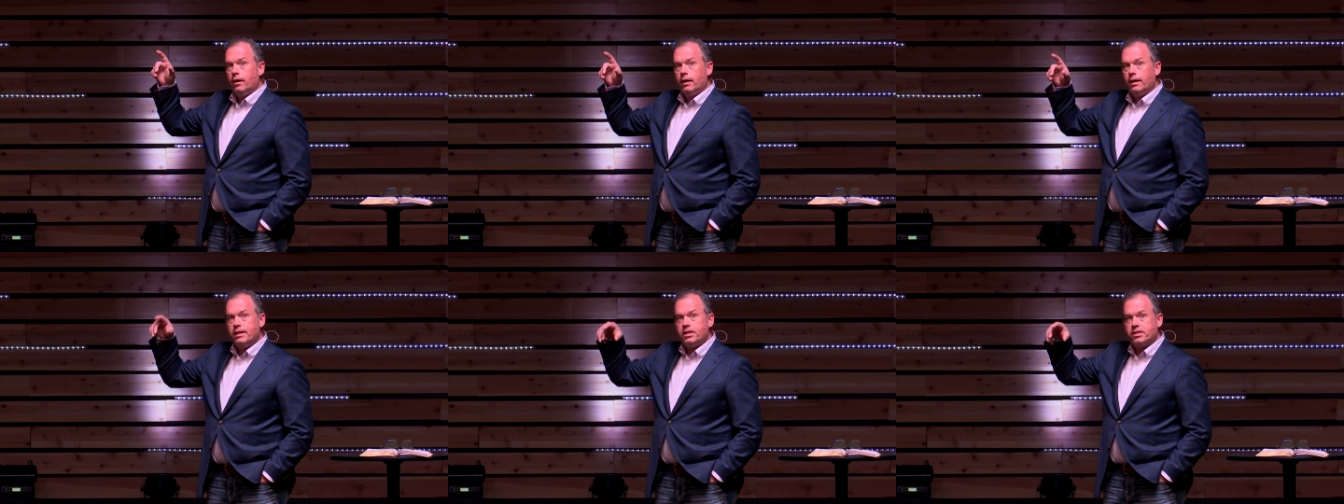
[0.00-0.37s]

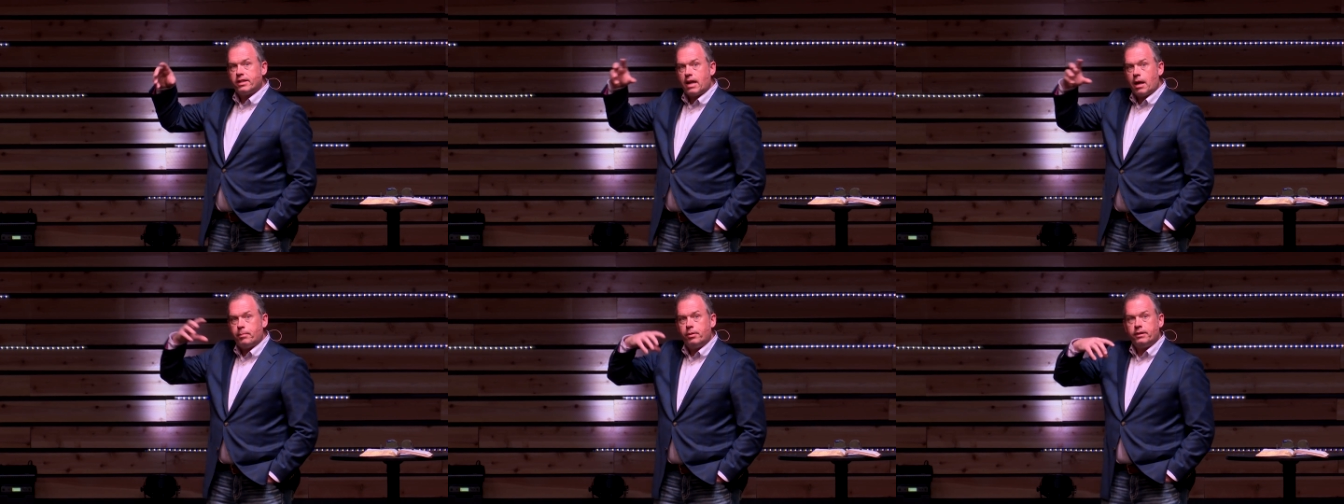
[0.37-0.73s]
And he
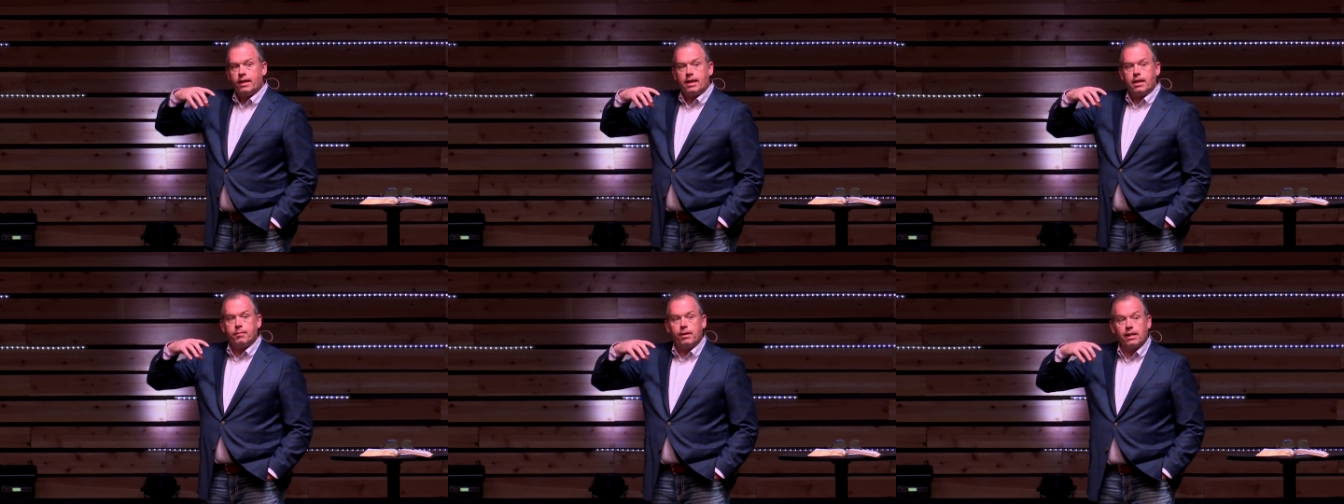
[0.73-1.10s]
said, I put
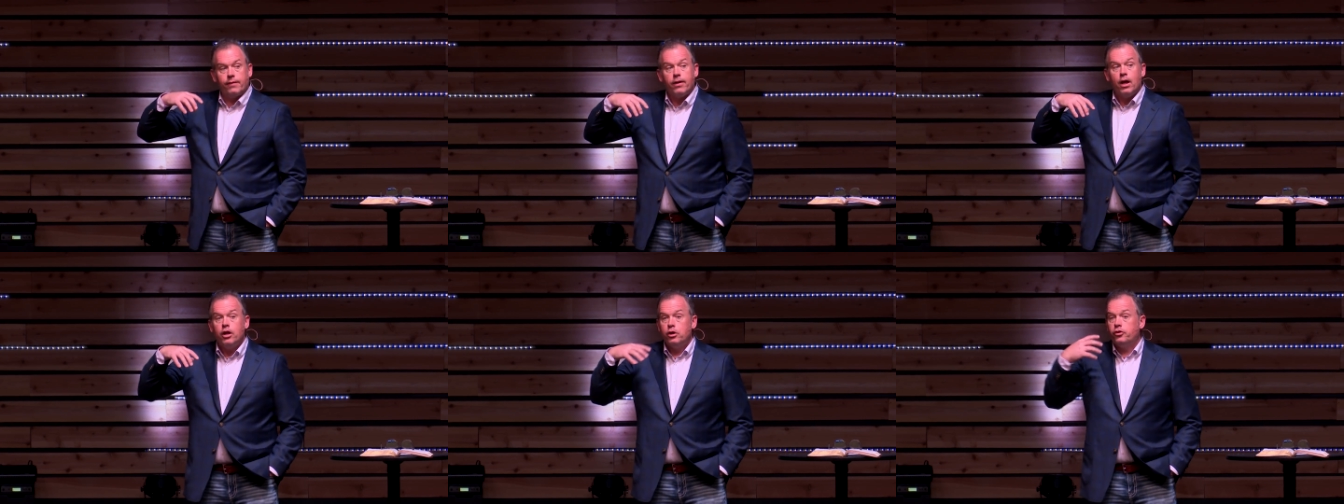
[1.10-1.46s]
that into my
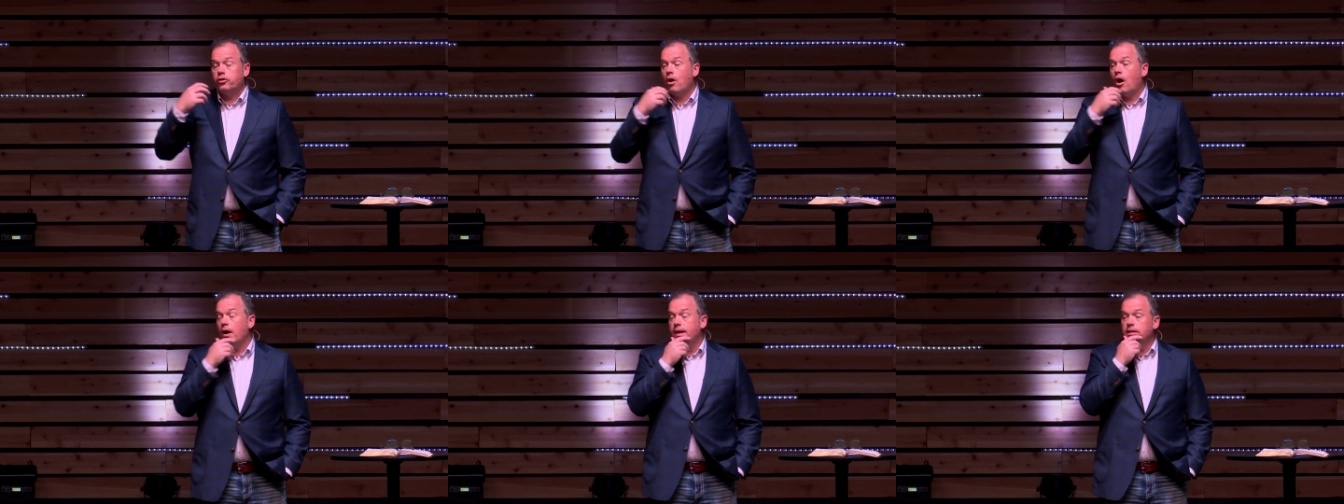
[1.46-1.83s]
life. You
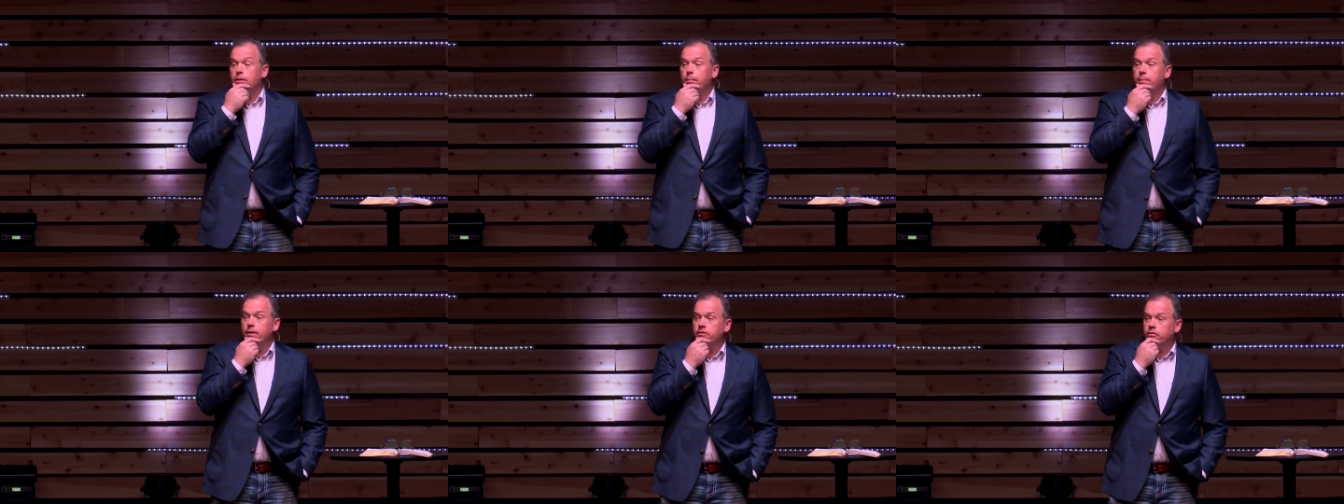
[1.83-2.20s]
saw in
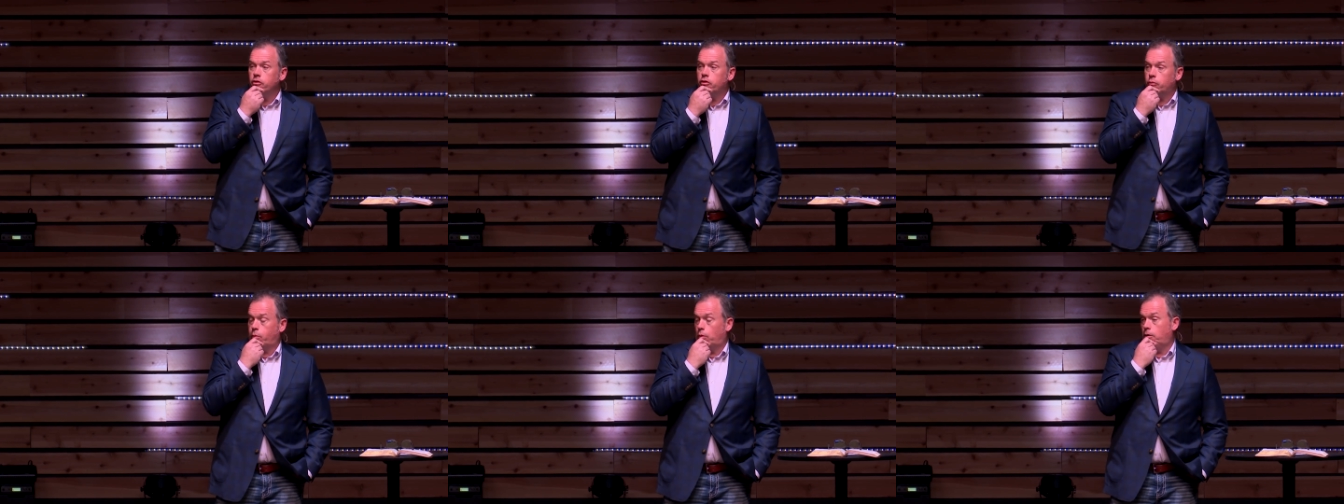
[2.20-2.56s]
the
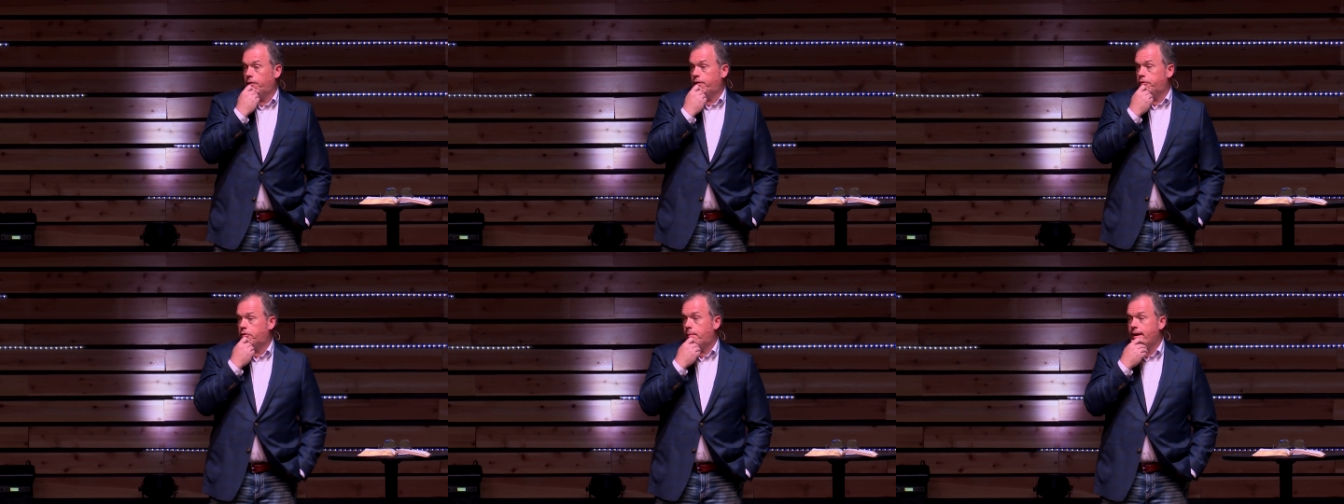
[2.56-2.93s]
business
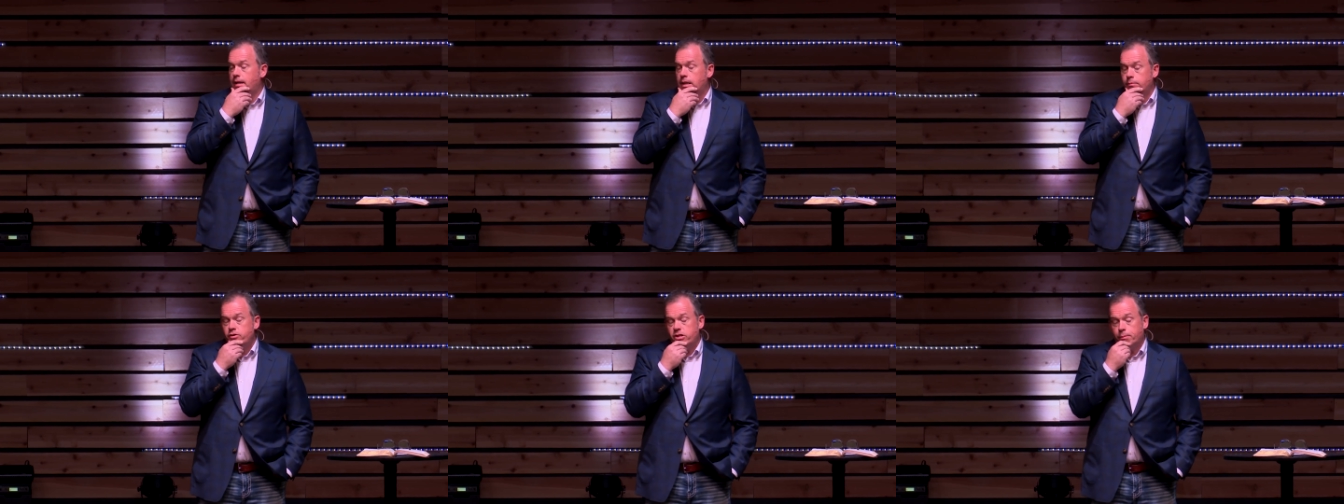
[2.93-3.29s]
world, there's a man
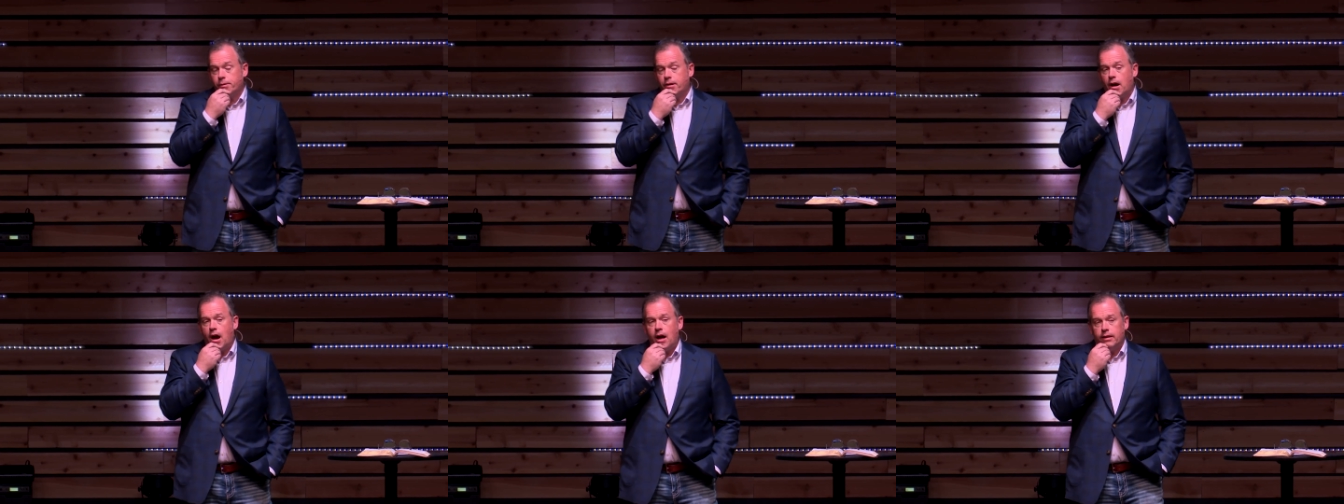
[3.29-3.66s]
named Jim
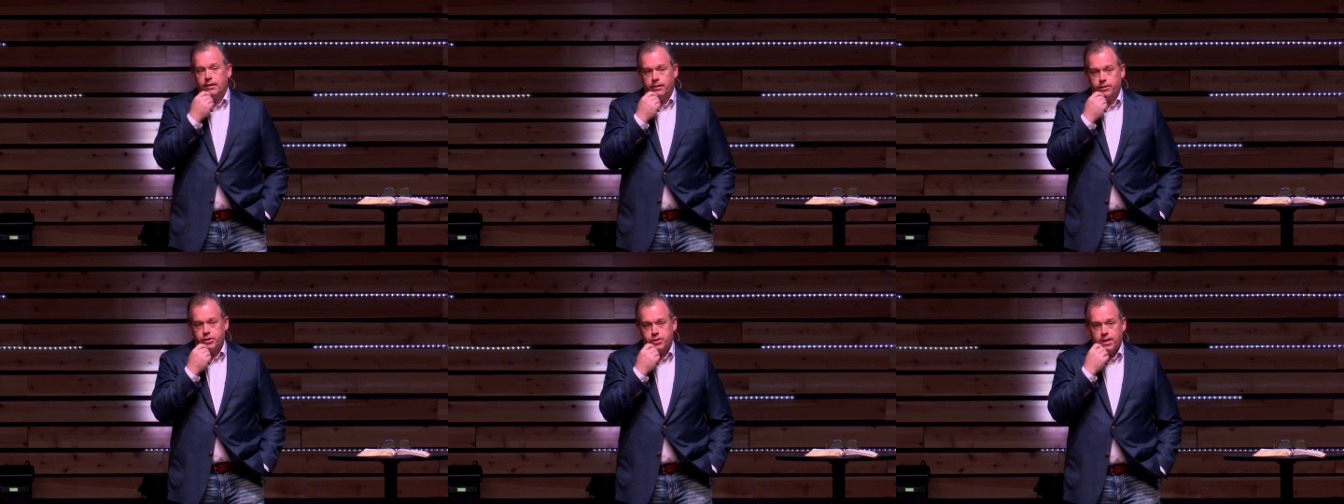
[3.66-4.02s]

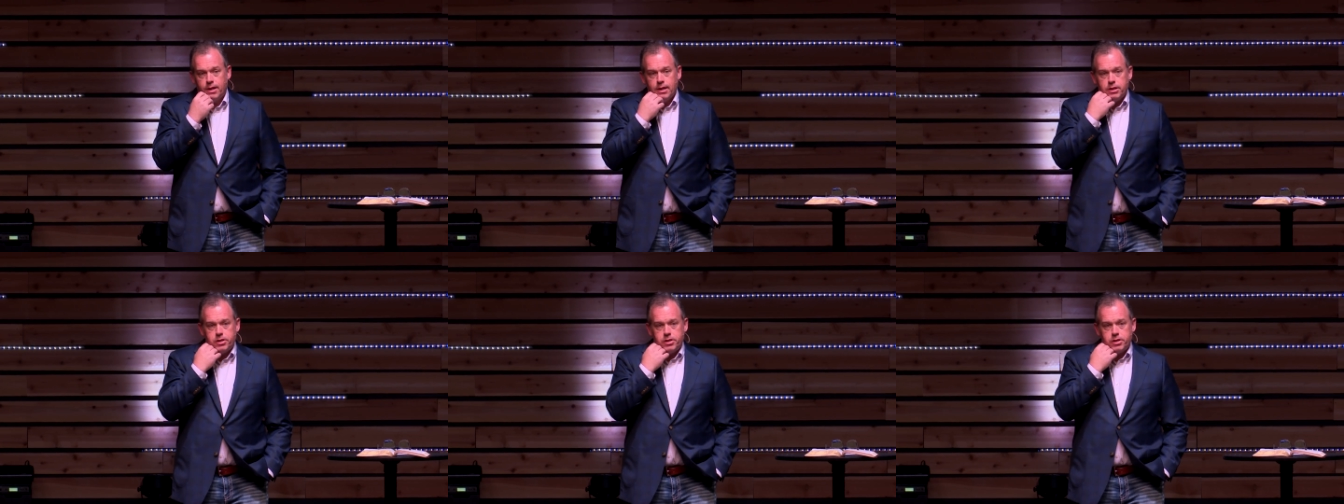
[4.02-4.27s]
Collins.